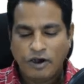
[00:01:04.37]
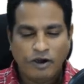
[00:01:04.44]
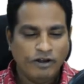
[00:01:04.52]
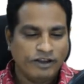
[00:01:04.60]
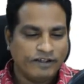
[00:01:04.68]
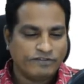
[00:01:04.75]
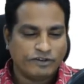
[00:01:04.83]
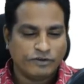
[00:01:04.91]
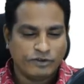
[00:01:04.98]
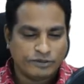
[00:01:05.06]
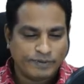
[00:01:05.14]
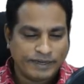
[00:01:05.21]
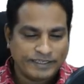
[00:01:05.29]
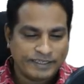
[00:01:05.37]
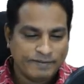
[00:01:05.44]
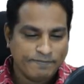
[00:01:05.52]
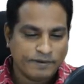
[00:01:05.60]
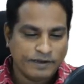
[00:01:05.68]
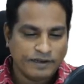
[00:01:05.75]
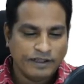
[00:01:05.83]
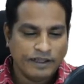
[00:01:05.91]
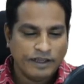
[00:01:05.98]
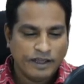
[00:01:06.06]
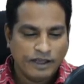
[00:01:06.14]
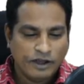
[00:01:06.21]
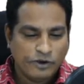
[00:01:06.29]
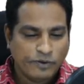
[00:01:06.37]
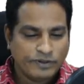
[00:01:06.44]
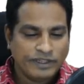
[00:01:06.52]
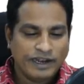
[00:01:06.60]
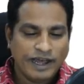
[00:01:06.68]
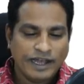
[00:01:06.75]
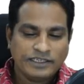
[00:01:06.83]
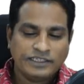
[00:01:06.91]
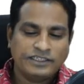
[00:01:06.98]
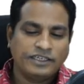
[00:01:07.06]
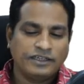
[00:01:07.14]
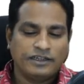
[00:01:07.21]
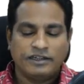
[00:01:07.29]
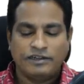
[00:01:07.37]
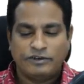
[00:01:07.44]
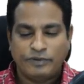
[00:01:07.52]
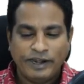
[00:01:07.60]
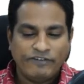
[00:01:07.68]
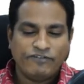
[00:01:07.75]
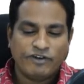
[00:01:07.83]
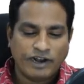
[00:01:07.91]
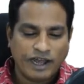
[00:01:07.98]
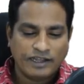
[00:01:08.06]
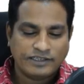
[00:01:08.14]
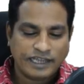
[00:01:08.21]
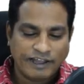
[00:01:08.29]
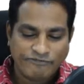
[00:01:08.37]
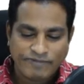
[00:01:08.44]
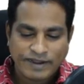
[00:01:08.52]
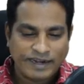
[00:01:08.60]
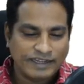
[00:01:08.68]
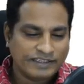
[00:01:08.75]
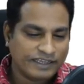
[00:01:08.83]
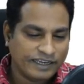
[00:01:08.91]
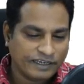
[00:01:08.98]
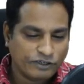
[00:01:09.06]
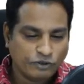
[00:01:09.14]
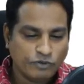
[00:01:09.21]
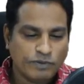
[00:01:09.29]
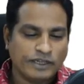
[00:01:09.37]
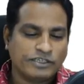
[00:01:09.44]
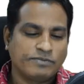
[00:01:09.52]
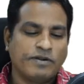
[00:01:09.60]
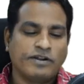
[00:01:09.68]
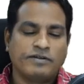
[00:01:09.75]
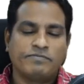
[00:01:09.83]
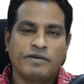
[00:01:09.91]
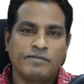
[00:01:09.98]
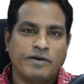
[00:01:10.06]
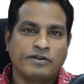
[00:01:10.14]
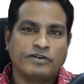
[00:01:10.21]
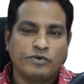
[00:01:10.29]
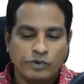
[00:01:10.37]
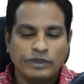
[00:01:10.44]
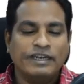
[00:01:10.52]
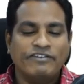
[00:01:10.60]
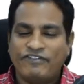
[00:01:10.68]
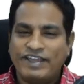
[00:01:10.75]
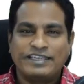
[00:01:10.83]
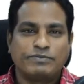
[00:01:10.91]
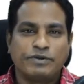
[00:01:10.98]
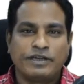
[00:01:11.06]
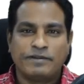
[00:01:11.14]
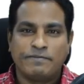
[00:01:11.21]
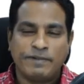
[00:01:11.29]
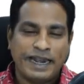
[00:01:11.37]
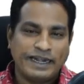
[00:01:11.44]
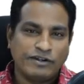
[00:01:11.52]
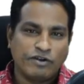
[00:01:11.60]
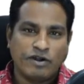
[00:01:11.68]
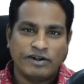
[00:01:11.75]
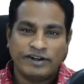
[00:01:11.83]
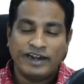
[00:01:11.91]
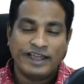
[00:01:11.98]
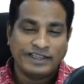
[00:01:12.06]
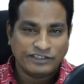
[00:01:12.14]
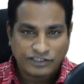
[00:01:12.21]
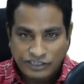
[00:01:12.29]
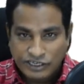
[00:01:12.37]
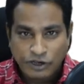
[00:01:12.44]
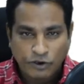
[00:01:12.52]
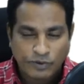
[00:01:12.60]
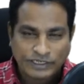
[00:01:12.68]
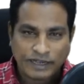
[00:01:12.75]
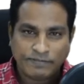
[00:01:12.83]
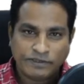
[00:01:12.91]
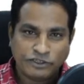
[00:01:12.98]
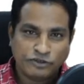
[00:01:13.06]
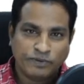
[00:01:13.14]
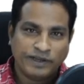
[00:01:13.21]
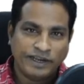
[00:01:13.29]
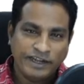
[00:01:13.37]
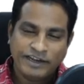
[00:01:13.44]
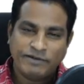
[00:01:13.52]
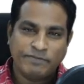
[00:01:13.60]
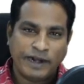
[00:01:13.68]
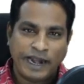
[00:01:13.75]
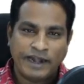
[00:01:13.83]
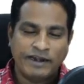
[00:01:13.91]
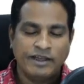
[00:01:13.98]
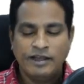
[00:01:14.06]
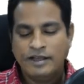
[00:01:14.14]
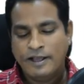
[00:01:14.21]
All you have to do is pretty simple. Over the last 24 hours, I have been listening too much about Google, Facebook, and a brand called Reliance Jio, which happens to be an Indian brand,